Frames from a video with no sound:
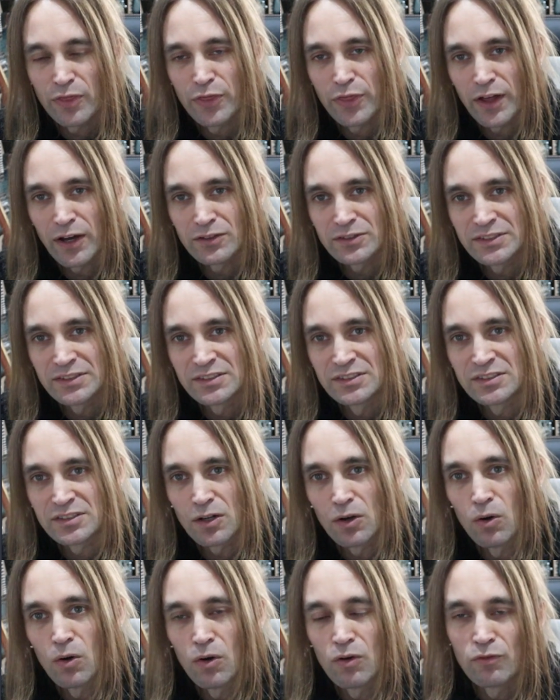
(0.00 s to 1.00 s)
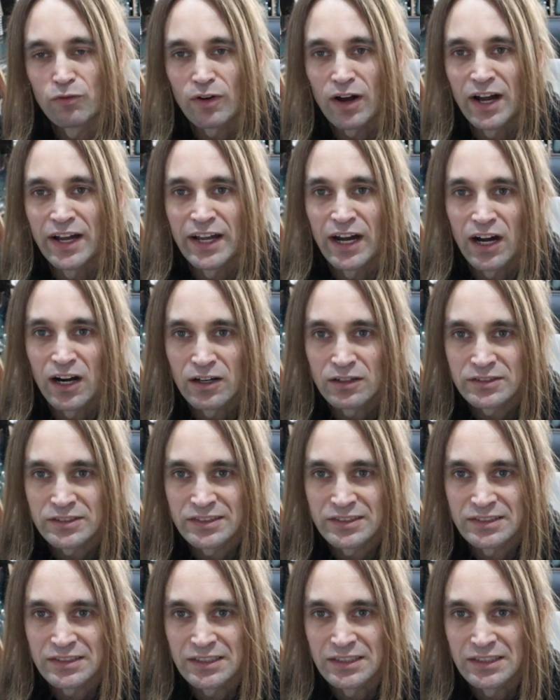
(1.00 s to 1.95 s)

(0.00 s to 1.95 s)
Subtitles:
thousands of IRs,